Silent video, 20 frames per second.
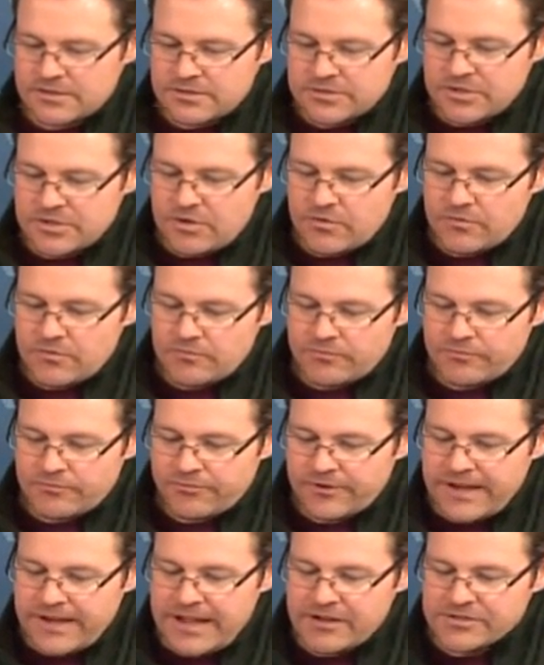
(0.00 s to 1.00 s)
So
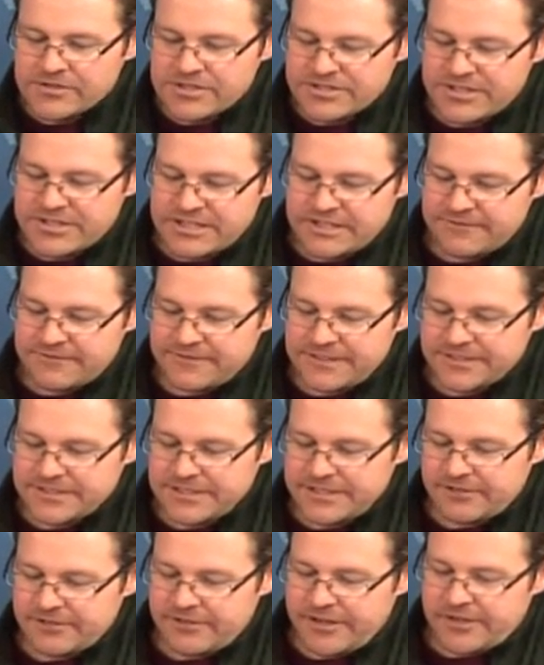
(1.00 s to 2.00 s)
for now, just think of these
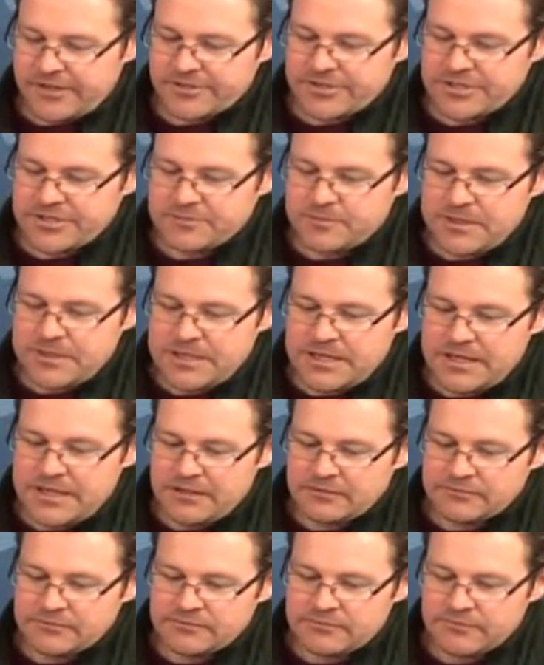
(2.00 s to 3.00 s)
iterators as
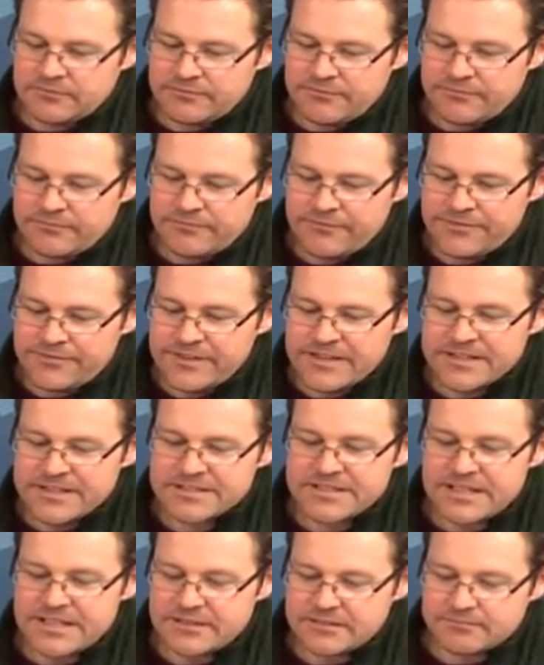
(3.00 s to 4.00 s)
being
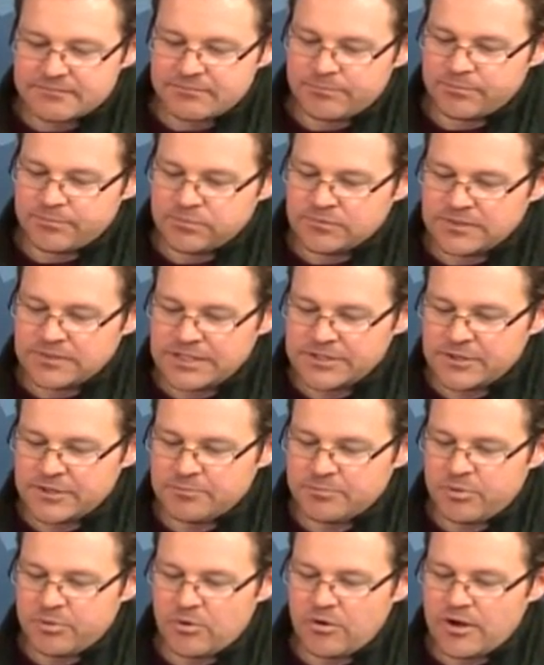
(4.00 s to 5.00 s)
things that let you
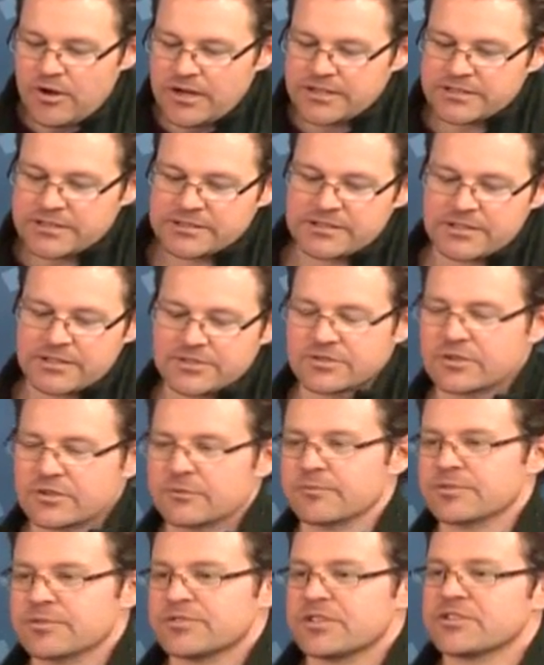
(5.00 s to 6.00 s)
point to
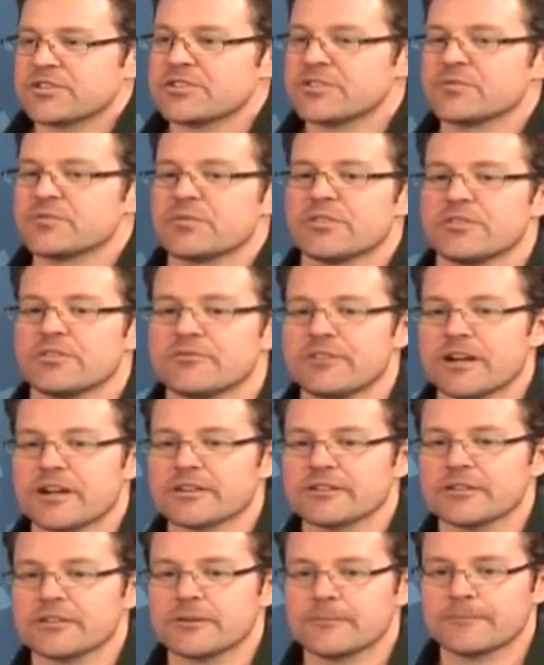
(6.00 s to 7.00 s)
certain positions within a
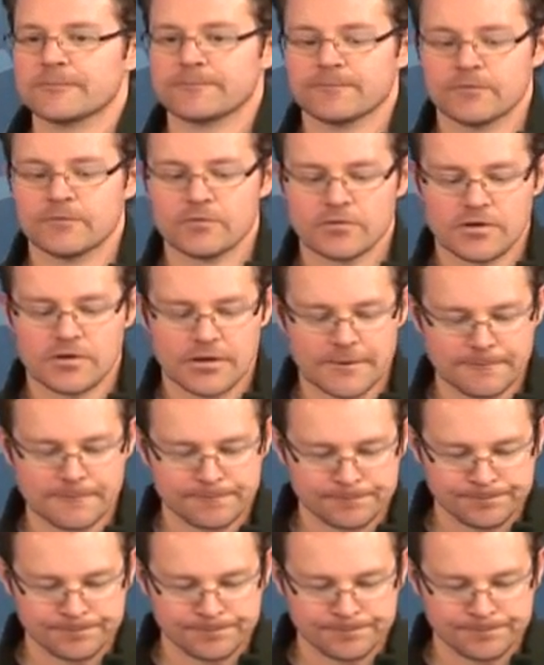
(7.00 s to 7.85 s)
vector. Okay.